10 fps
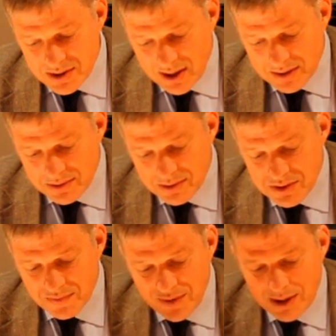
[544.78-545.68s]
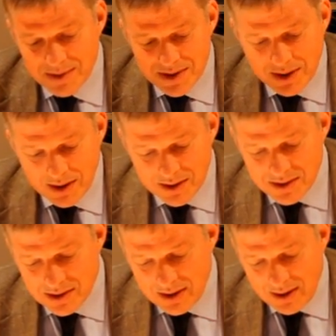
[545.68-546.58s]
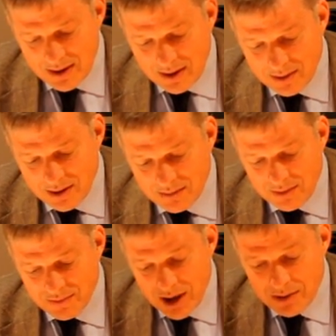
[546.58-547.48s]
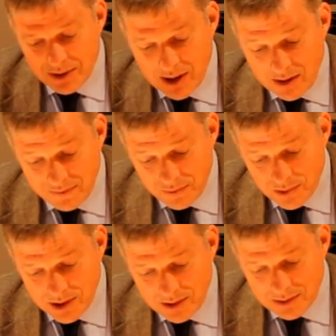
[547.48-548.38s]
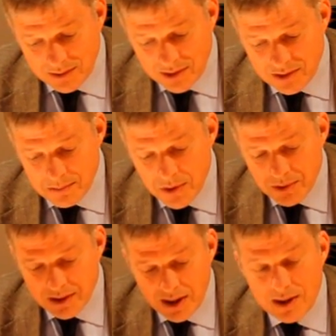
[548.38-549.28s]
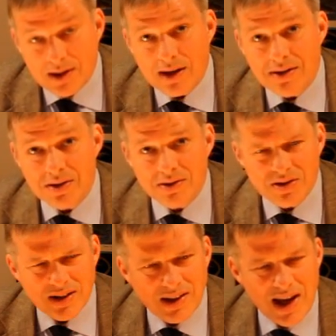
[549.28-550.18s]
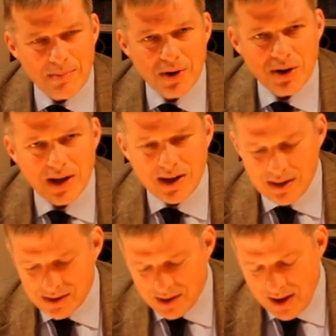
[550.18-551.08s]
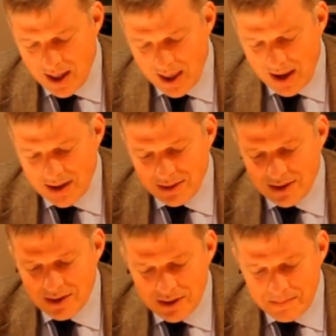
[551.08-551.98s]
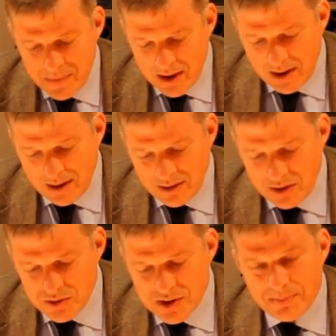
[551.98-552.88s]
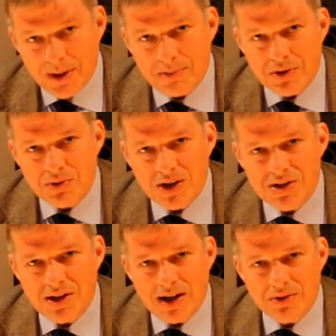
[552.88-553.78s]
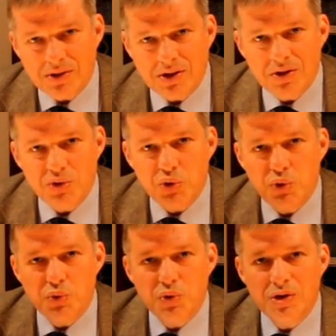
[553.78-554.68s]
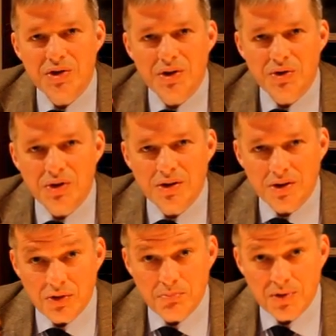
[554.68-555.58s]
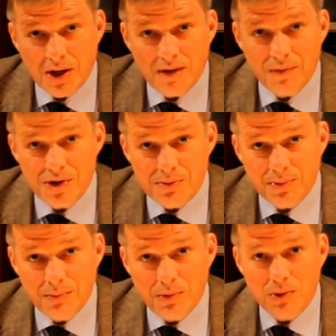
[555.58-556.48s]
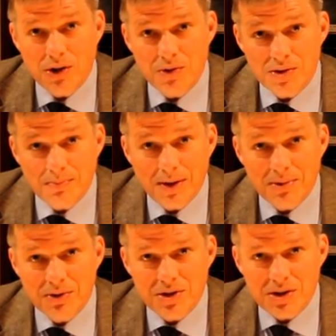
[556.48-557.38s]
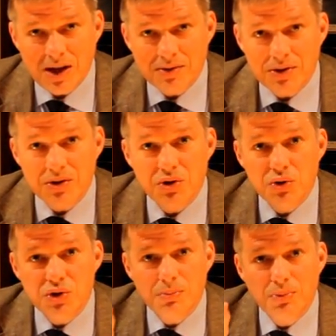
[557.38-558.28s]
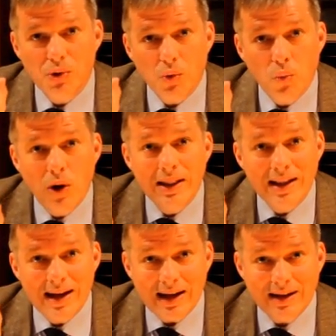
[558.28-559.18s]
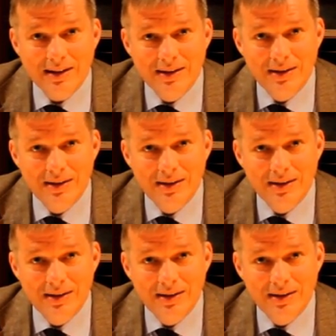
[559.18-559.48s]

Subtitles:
doctrine, there's a famous case out in California called the Mono Lake case. It's a landmark case. And there, they use the public trust doctrine to, the California Supreme Court used the public trust doctrine to support one lake.